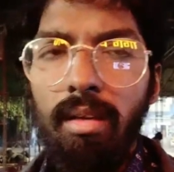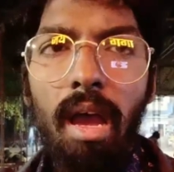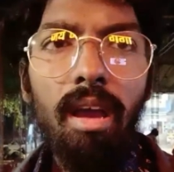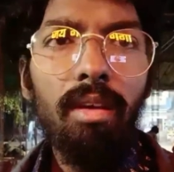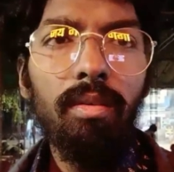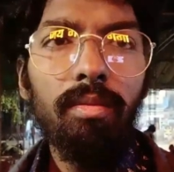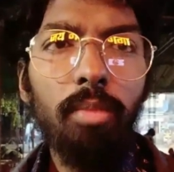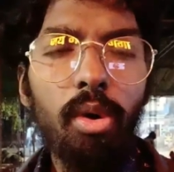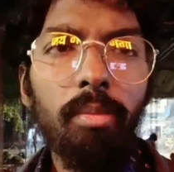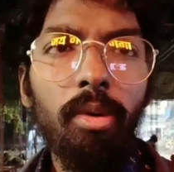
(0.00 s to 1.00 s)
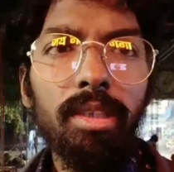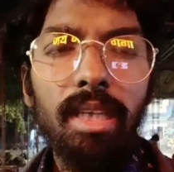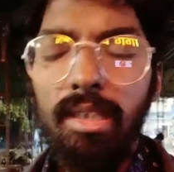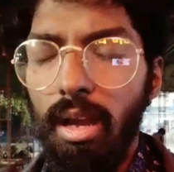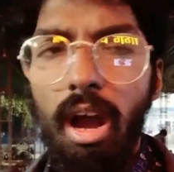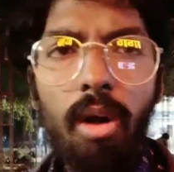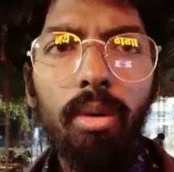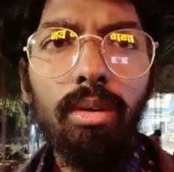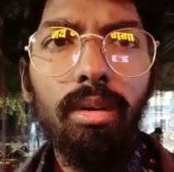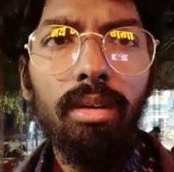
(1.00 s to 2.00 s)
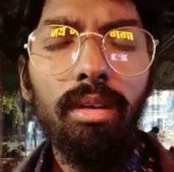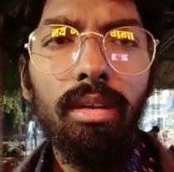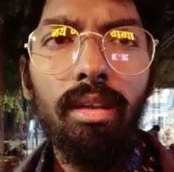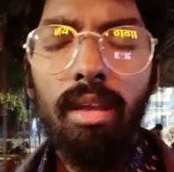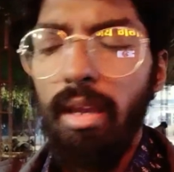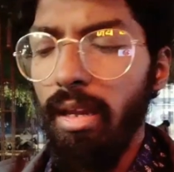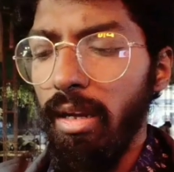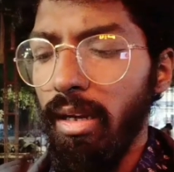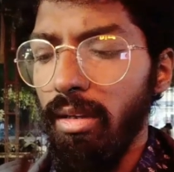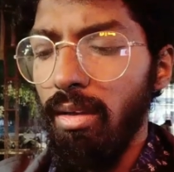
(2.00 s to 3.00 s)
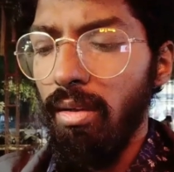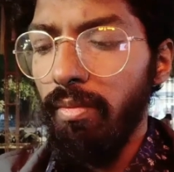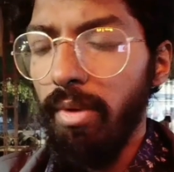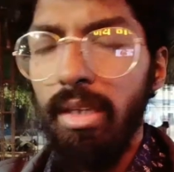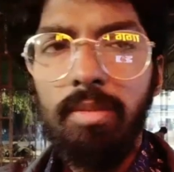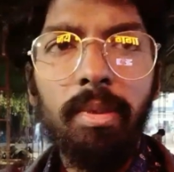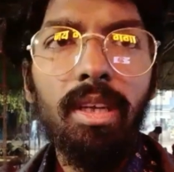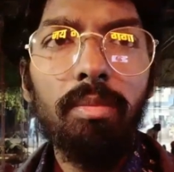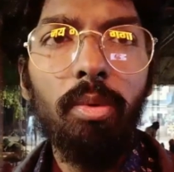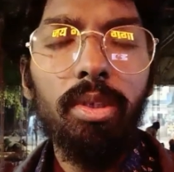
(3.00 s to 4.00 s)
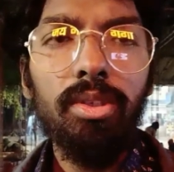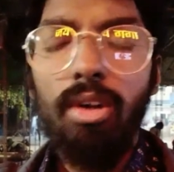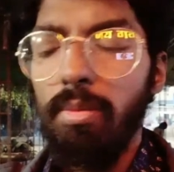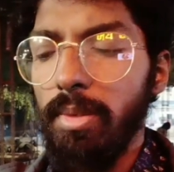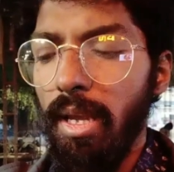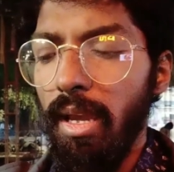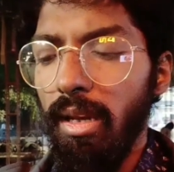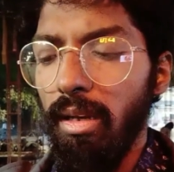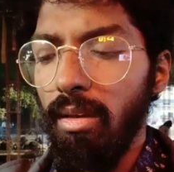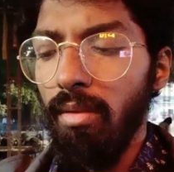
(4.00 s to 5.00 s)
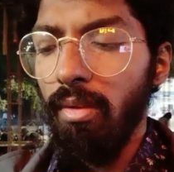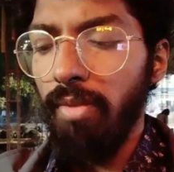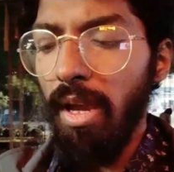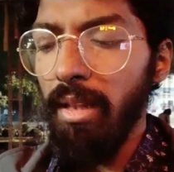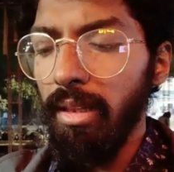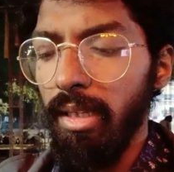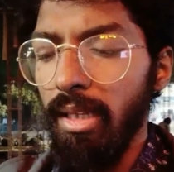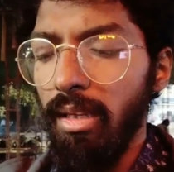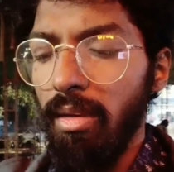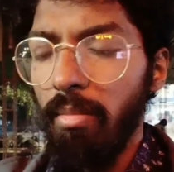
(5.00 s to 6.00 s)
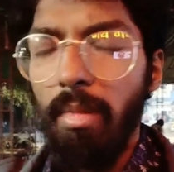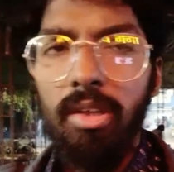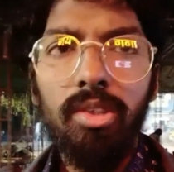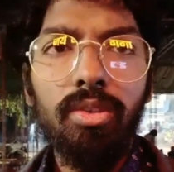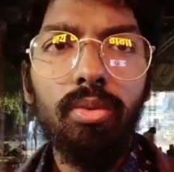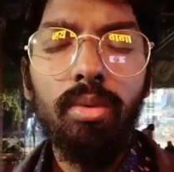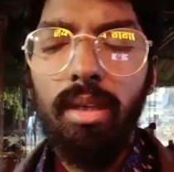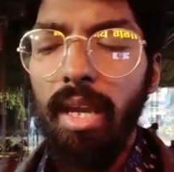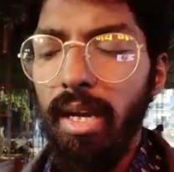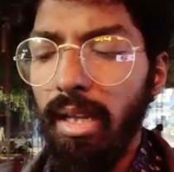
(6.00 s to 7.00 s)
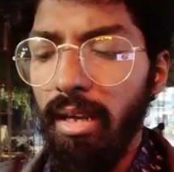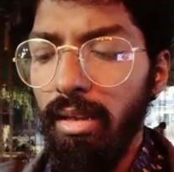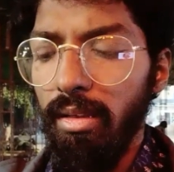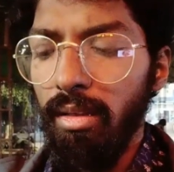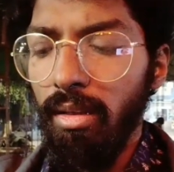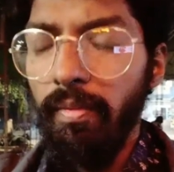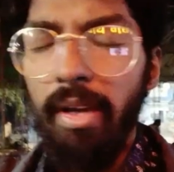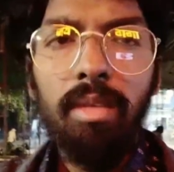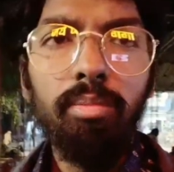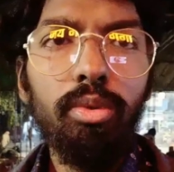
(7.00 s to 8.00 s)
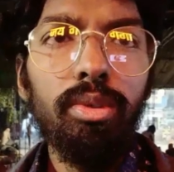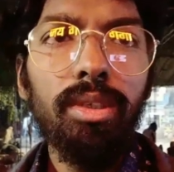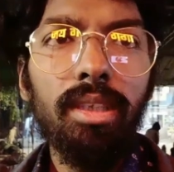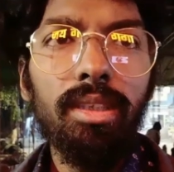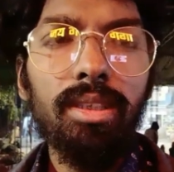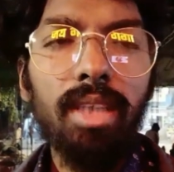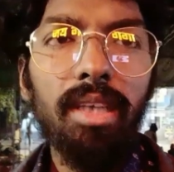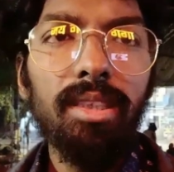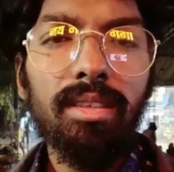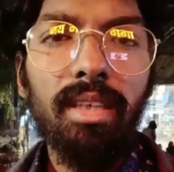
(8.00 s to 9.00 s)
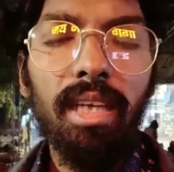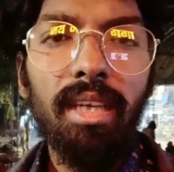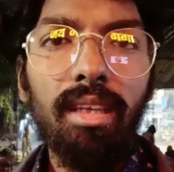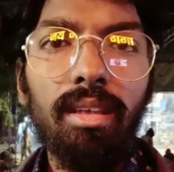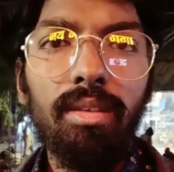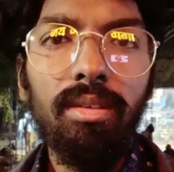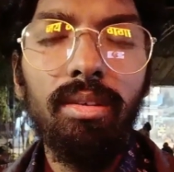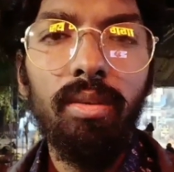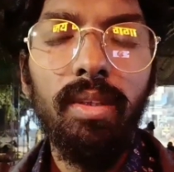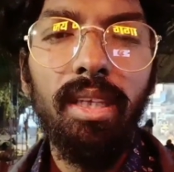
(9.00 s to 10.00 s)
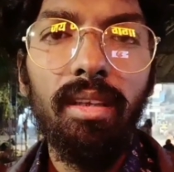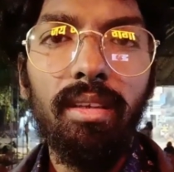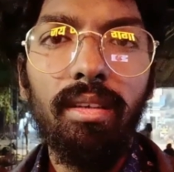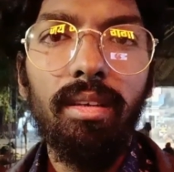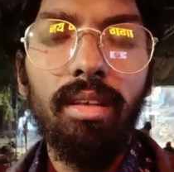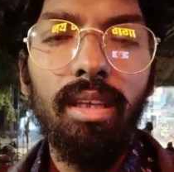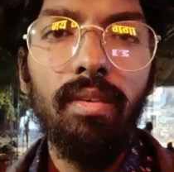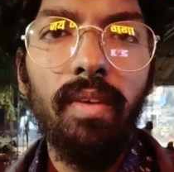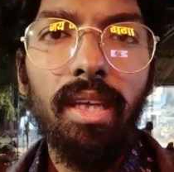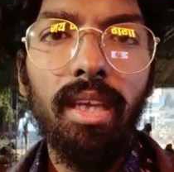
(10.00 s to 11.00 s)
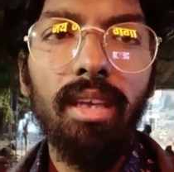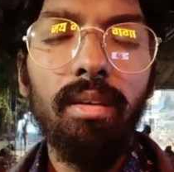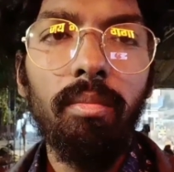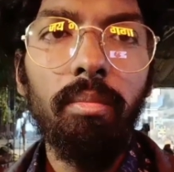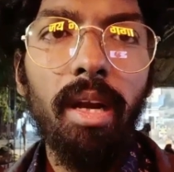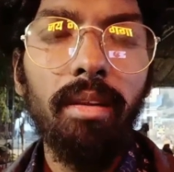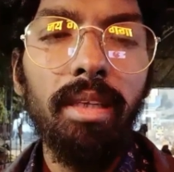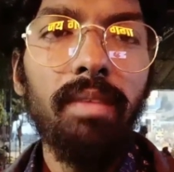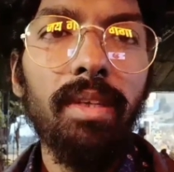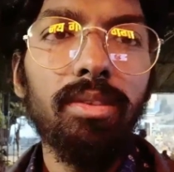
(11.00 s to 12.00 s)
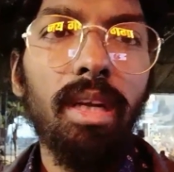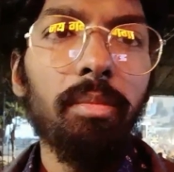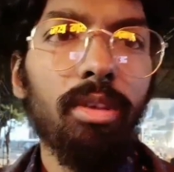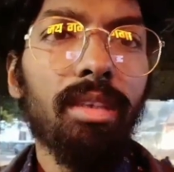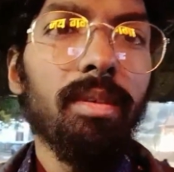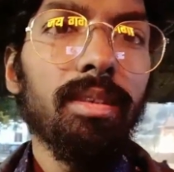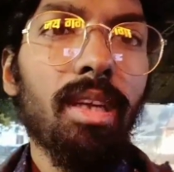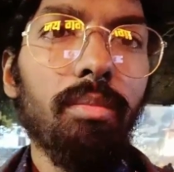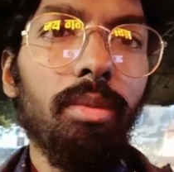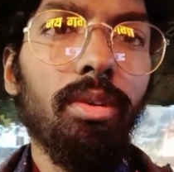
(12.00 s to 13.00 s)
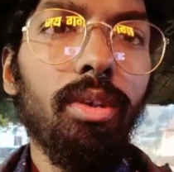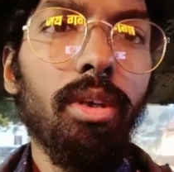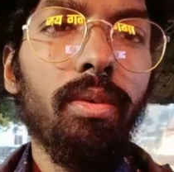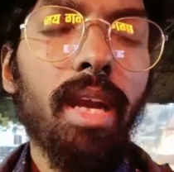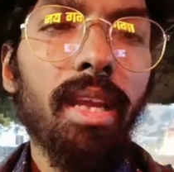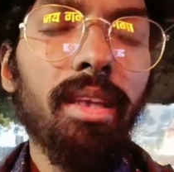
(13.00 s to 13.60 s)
our Pokeballs has out and we spinned out Pokestops, and we finally managed to get a weather boosted shiny Scraggy during the wagging battle event. So let me know in the comments down below, did you get